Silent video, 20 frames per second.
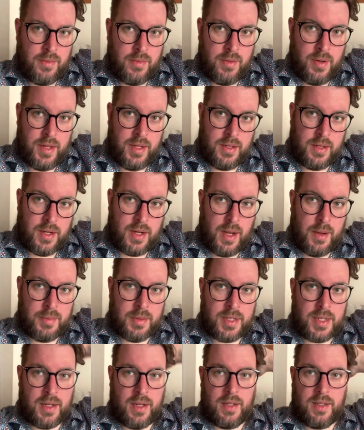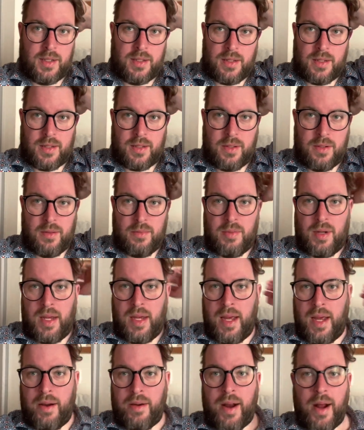What is going to happen is I need to sort my
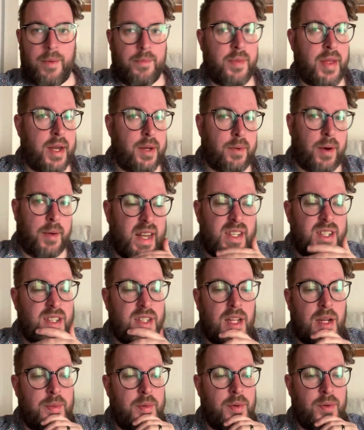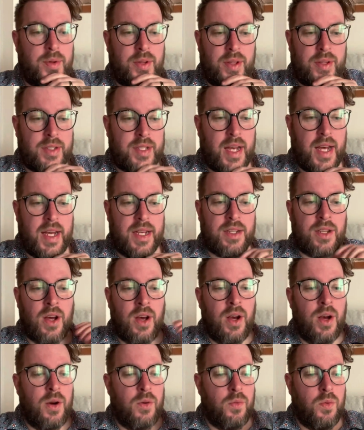hair out. Anyway, this is going to be one of those days,
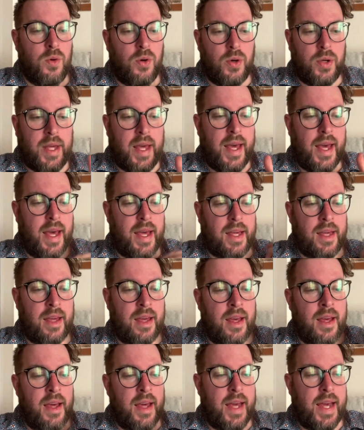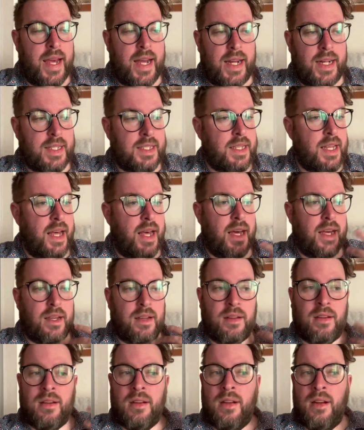walking,
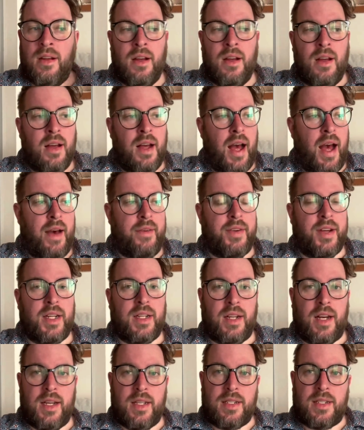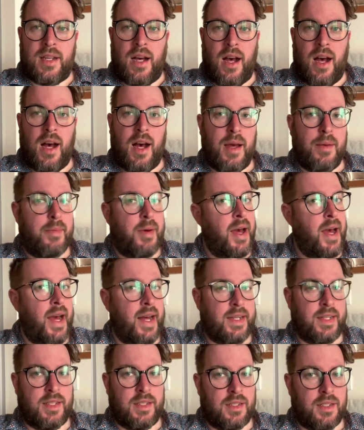eating, having a nice time,
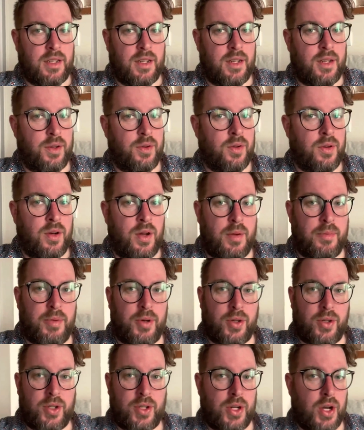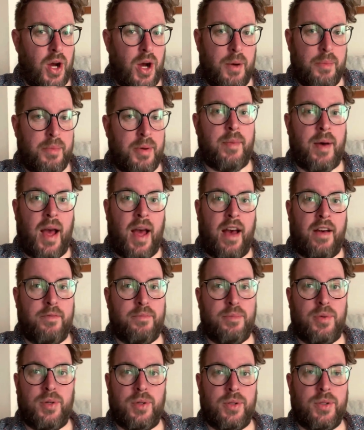heading to a bookshop. I have
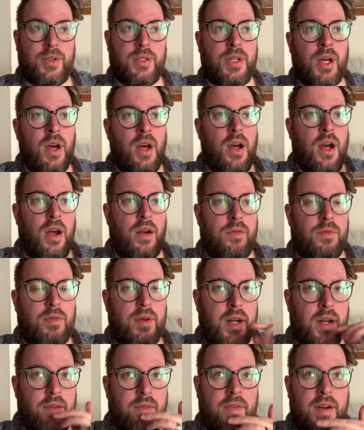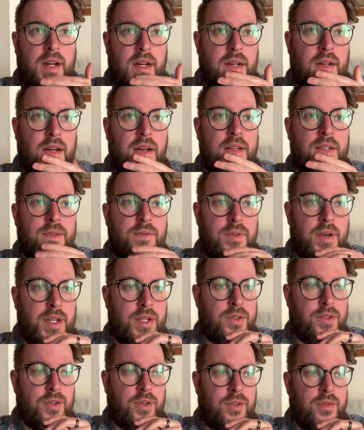booked a really, really nice
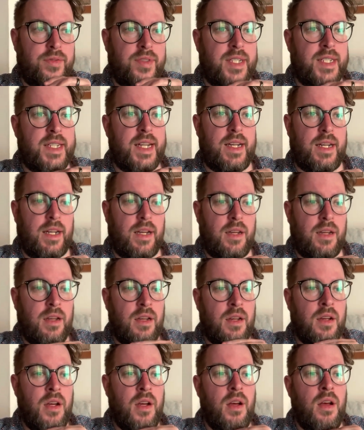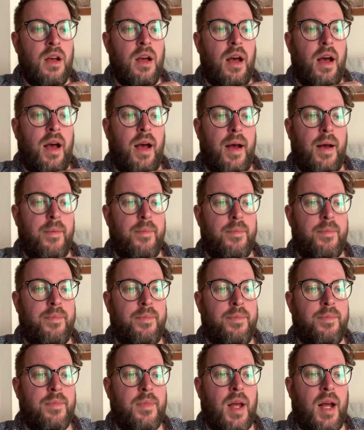restaurant for dinner.
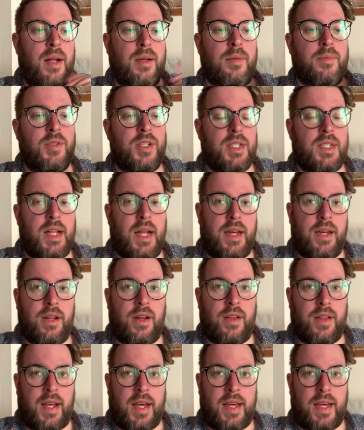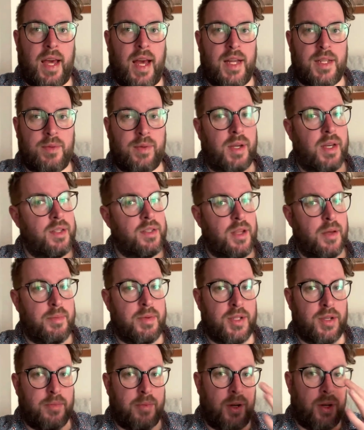And I'm just letting you know that in case we get so
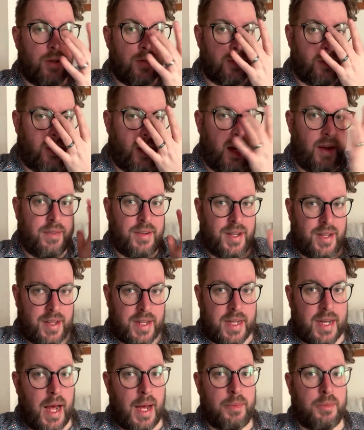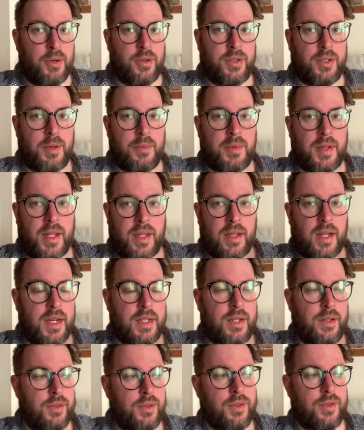busy or bonkers or I have another nap or something that I
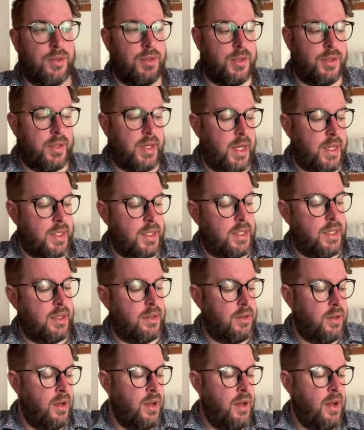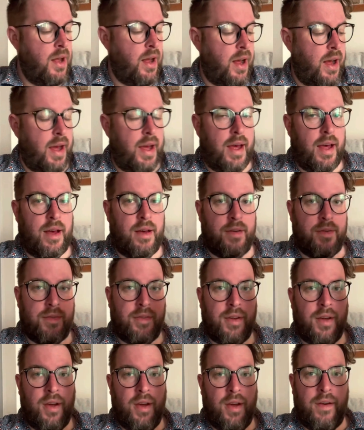don't talk to you again until I have
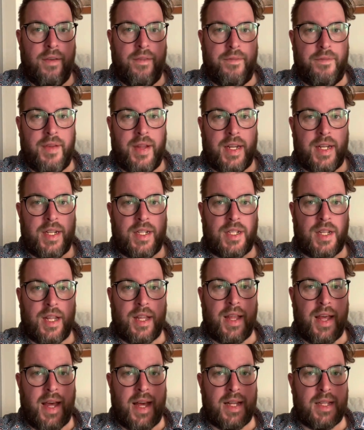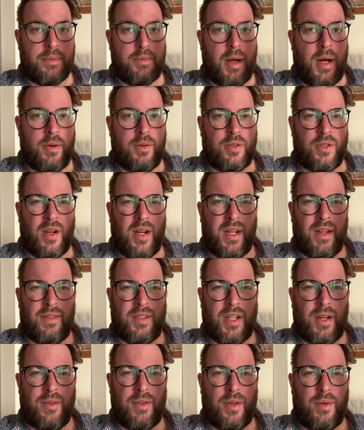finished this. But I will try and have a
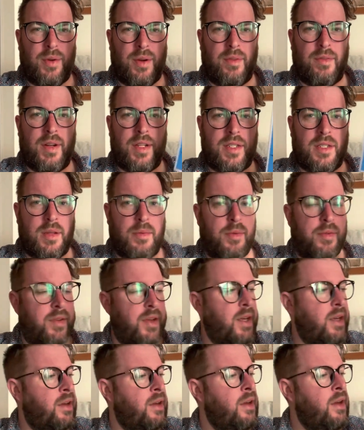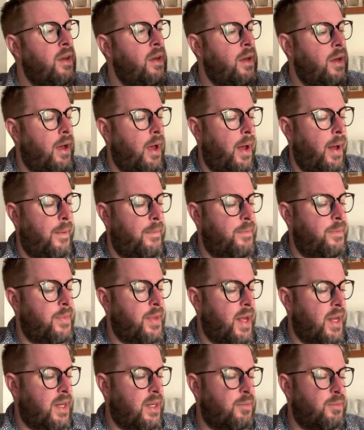chat with you when I've read some of it. And
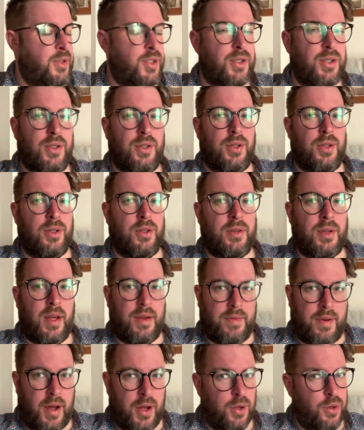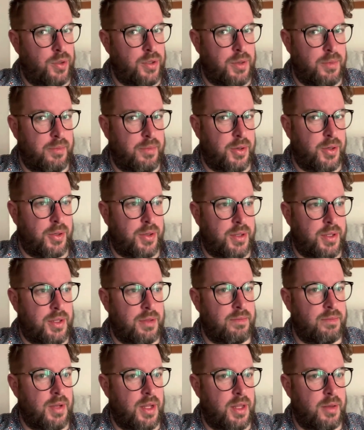I'm sure if I haul some books
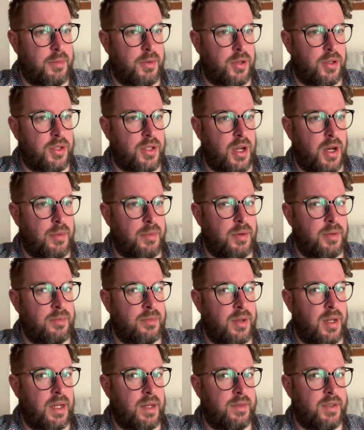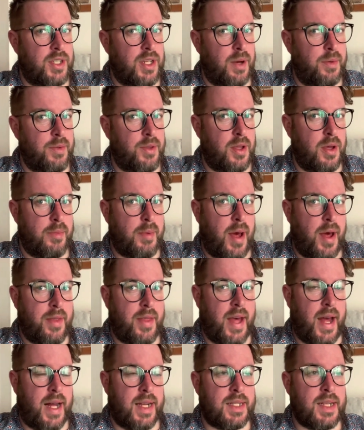at the bookshop, I'll have a chat with you about
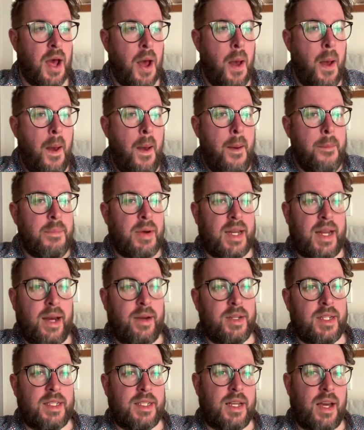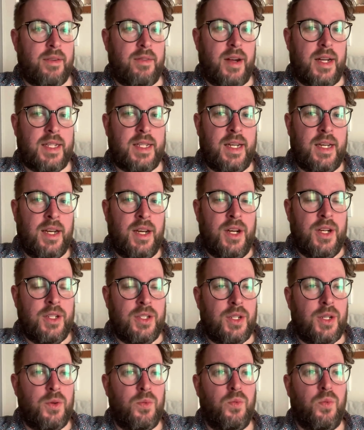that. But now I need to get ready
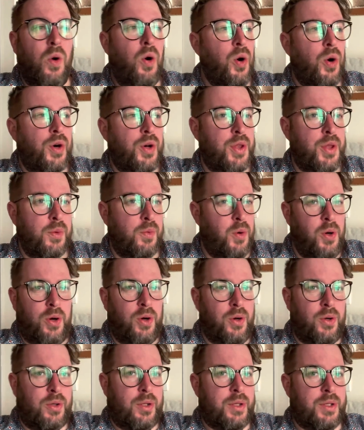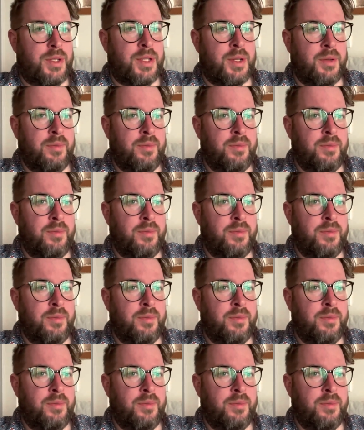to walk the walls.